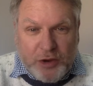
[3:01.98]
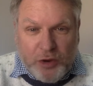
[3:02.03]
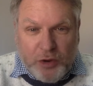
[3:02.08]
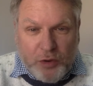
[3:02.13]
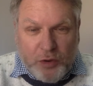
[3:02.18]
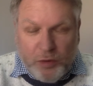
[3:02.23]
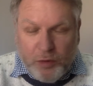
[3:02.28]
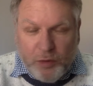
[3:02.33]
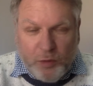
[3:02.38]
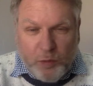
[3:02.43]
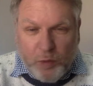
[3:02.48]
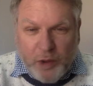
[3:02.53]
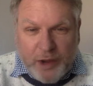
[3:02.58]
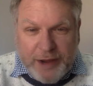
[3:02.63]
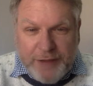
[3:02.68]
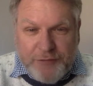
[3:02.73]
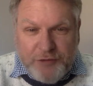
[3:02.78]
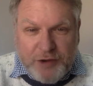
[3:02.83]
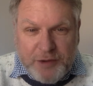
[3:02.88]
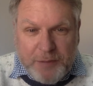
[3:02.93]

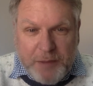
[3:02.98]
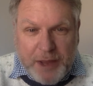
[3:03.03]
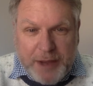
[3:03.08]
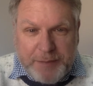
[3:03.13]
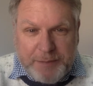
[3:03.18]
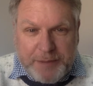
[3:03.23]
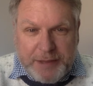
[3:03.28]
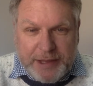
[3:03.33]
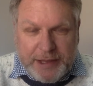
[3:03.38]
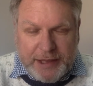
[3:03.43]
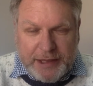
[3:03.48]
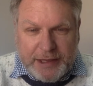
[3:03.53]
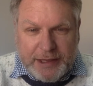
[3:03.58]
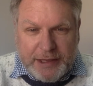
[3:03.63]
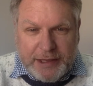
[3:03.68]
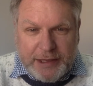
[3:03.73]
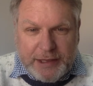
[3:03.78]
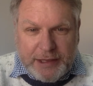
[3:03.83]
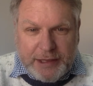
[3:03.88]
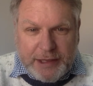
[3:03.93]
whatever it might be,
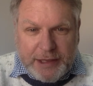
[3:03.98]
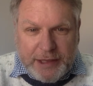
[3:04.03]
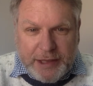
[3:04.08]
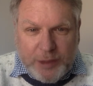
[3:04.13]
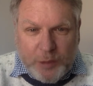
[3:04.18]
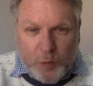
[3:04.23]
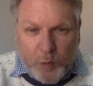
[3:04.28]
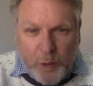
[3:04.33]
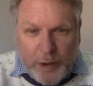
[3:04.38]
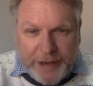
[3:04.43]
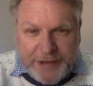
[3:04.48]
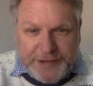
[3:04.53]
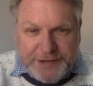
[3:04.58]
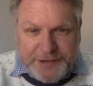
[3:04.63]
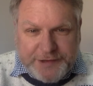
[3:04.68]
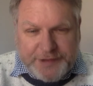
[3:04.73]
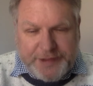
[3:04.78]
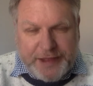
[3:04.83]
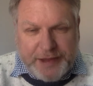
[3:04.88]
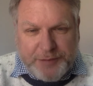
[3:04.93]
he went to
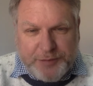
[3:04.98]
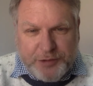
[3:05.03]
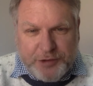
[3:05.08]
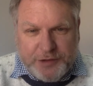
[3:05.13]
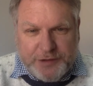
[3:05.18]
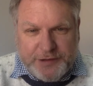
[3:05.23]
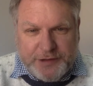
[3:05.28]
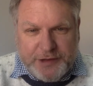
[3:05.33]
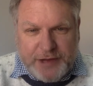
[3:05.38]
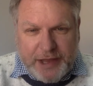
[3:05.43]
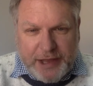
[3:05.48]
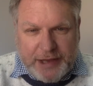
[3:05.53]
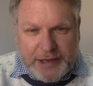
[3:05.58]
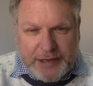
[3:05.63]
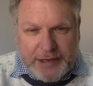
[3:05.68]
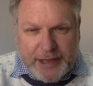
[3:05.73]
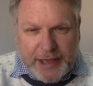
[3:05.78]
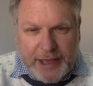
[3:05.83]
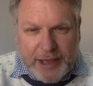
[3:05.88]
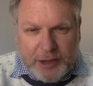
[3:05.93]
that person and he
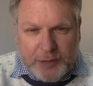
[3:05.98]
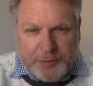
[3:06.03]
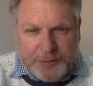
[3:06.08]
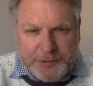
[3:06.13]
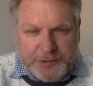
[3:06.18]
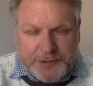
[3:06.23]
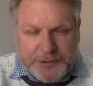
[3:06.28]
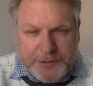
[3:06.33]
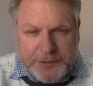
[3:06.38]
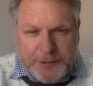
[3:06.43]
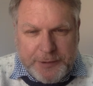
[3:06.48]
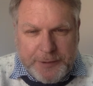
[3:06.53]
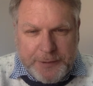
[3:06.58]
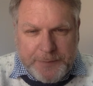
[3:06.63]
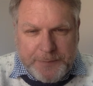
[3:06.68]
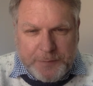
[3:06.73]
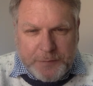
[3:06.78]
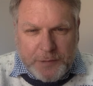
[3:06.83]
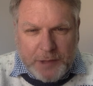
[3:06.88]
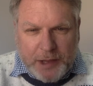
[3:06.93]
helped.
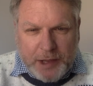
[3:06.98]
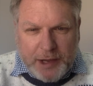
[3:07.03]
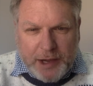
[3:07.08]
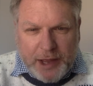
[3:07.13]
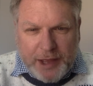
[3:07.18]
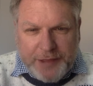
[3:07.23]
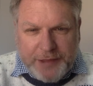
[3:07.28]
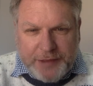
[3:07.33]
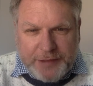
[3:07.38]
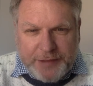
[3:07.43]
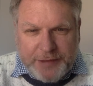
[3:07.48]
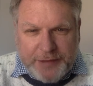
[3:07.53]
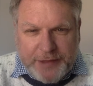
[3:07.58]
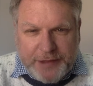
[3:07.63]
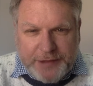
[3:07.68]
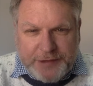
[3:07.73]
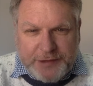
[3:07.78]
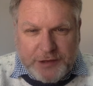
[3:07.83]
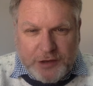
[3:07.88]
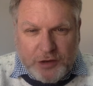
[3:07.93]
And I think that that's
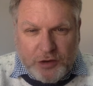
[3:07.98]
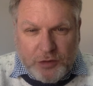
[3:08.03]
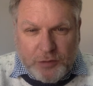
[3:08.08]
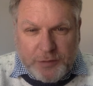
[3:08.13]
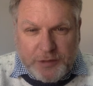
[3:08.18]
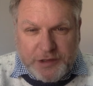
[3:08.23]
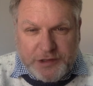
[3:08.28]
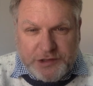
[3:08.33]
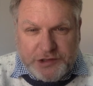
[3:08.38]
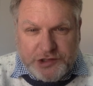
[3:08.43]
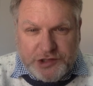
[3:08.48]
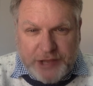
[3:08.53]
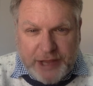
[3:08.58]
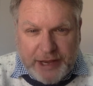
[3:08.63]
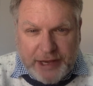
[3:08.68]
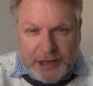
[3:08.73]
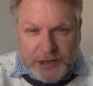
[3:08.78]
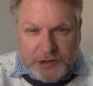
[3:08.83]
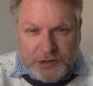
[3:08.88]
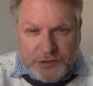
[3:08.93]
an enormous
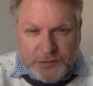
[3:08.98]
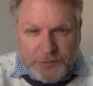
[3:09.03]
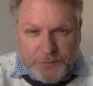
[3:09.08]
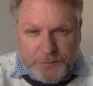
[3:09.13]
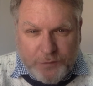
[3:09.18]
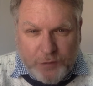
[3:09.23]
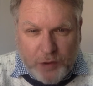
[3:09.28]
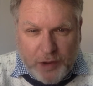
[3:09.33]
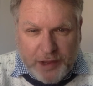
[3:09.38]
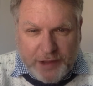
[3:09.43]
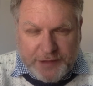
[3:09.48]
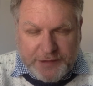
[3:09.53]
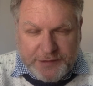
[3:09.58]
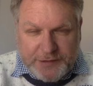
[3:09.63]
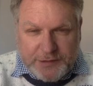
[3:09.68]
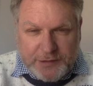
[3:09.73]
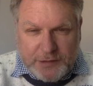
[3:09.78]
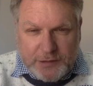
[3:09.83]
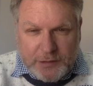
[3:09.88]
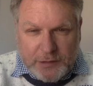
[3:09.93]
challenge for us.
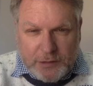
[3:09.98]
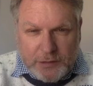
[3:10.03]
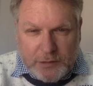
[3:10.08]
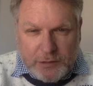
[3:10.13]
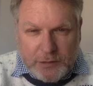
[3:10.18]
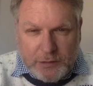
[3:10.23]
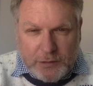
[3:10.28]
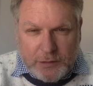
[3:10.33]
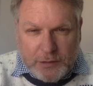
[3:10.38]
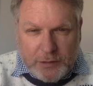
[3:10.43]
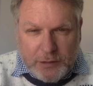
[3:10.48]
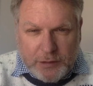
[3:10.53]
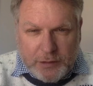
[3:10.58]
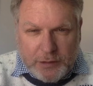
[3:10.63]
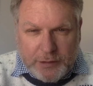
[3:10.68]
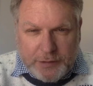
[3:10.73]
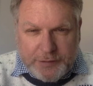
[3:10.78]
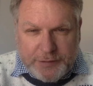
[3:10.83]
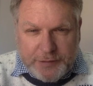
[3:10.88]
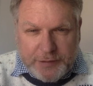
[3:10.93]

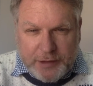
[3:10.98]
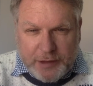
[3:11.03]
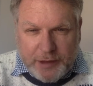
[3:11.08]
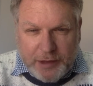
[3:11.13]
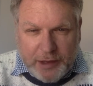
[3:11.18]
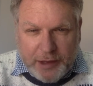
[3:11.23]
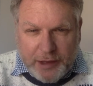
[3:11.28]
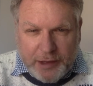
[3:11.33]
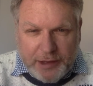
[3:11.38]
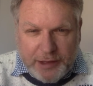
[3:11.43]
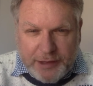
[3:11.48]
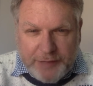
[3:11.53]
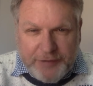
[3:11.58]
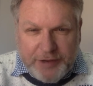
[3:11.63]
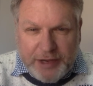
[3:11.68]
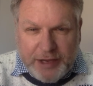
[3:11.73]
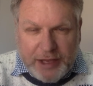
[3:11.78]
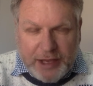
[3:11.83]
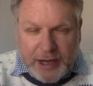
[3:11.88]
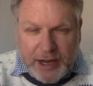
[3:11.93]
Uh, living
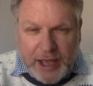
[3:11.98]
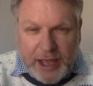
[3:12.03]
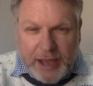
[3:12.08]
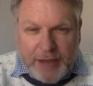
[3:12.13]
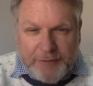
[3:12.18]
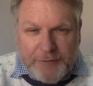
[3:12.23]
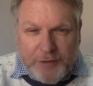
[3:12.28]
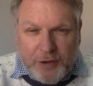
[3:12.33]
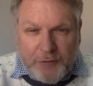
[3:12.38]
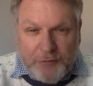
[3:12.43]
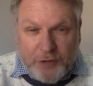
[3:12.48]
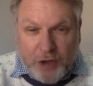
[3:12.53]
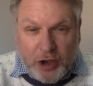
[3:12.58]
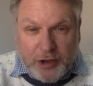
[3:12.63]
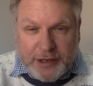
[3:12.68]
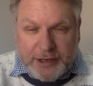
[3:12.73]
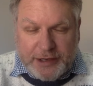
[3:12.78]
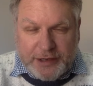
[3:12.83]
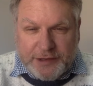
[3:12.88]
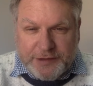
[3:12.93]
alive of
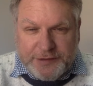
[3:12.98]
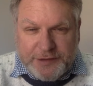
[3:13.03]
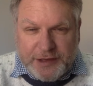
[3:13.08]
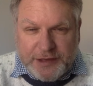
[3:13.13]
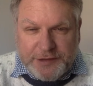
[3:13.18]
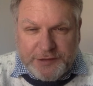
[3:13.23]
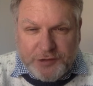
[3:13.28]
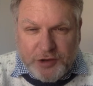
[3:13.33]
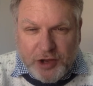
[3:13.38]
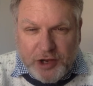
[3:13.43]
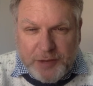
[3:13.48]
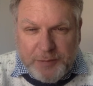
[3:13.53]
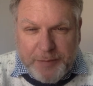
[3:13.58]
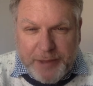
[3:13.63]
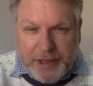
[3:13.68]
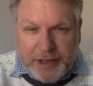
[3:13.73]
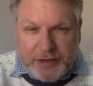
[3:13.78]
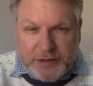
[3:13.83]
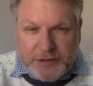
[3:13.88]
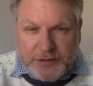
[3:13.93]
godliness is not
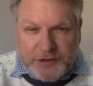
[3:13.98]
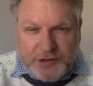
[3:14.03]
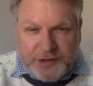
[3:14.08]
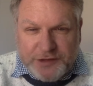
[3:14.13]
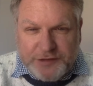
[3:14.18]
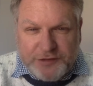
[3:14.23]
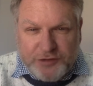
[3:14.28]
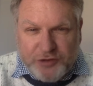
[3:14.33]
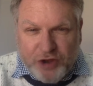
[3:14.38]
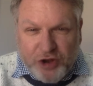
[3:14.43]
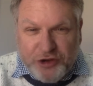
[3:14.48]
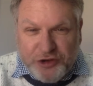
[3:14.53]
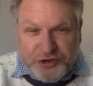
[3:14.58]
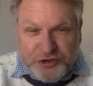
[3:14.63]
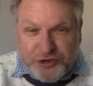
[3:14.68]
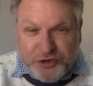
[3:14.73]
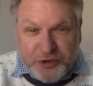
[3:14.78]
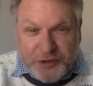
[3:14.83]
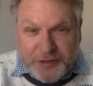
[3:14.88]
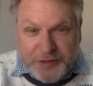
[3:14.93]
about just not
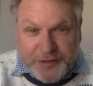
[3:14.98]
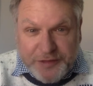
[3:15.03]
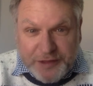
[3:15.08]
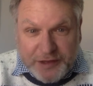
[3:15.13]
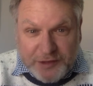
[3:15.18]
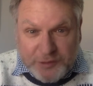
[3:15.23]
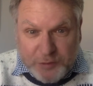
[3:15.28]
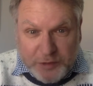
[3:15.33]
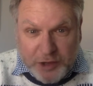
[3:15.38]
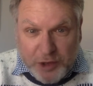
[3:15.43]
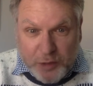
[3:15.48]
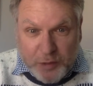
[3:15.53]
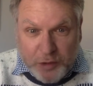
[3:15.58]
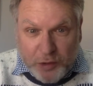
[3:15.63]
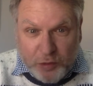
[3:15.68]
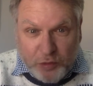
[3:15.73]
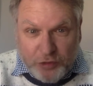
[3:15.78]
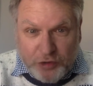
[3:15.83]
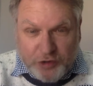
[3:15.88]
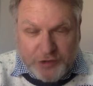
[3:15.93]
doing the things we know we
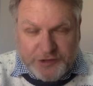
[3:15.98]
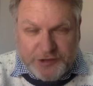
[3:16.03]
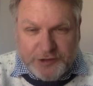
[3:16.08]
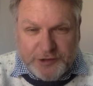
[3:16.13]
ought not to do